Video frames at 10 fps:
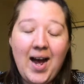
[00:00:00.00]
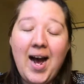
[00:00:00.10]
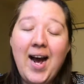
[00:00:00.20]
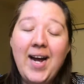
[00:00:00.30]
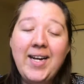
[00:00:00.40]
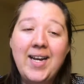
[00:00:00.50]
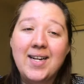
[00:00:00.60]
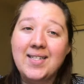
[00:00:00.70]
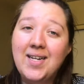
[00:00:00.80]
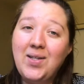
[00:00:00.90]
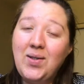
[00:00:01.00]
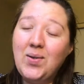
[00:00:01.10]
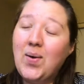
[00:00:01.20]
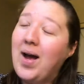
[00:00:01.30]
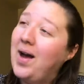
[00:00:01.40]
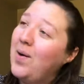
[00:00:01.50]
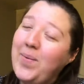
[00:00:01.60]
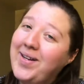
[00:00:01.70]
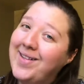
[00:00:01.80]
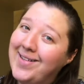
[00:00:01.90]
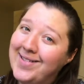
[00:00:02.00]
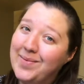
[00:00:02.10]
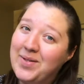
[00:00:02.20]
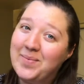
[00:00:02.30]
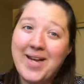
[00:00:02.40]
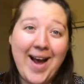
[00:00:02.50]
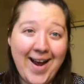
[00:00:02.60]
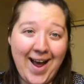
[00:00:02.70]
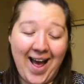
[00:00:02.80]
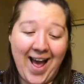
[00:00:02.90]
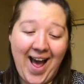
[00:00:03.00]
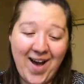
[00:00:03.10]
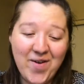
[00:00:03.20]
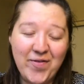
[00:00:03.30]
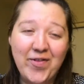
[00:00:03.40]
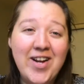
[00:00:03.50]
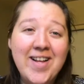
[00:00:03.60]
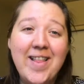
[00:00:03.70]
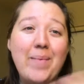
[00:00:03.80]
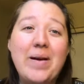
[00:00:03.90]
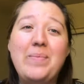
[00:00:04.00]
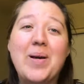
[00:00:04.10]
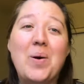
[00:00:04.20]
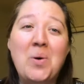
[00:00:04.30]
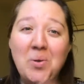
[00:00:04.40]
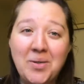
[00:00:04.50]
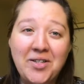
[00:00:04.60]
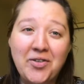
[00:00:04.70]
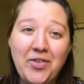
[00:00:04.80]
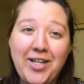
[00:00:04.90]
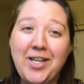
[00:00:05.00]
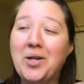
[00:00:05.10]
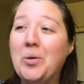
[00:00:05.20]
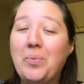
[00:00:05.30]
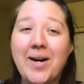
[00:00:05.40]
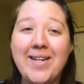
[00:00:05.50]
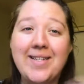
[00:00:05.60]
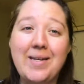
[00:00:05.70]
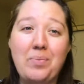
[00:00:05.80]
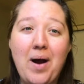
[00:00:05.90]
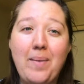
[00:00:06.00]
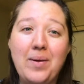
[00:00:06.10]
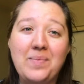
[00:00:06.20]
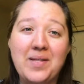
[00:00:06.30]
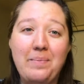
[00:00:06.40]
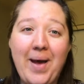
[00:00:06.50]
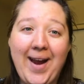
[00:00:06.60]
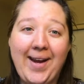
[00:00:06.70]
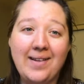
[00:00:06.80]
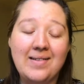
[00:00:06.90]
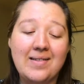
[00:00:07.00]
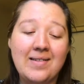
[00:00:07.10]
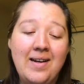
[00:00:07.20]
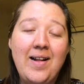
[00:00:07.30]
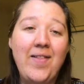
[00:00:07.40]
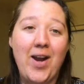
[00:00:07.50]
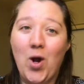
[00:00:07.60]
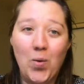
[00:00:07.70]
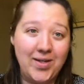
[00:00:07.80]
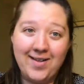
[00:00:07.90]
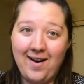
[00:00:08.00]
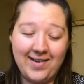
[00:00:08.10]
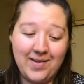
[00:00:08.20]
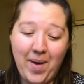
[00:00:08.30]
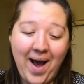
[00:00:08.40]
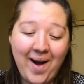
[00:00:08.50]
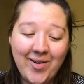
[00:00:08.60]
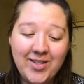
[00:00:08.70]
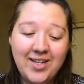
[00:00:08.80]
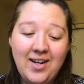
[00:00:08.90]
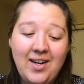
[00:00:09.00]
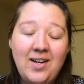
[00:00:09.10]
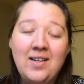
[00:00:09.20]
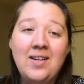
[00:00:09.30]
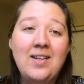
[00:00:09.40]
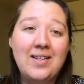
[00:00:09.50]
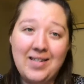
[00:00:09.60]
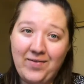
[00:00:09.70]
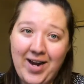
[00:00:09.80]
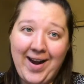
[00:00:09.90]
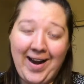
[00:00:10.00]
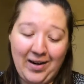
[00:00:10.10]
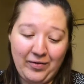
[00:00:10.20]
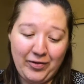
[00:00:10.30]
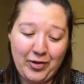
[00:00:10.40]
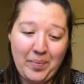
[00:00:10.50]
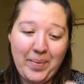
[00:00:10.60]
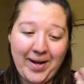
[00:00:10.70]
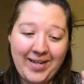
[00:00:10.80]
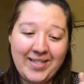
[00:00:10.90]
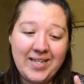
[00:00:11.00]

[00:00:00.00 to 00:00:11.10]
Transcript: I cannot tell you how many of these symptoms I have. That might be a whole nother video, pregnancy problems and pains that no one talks about, because I've got a handful. But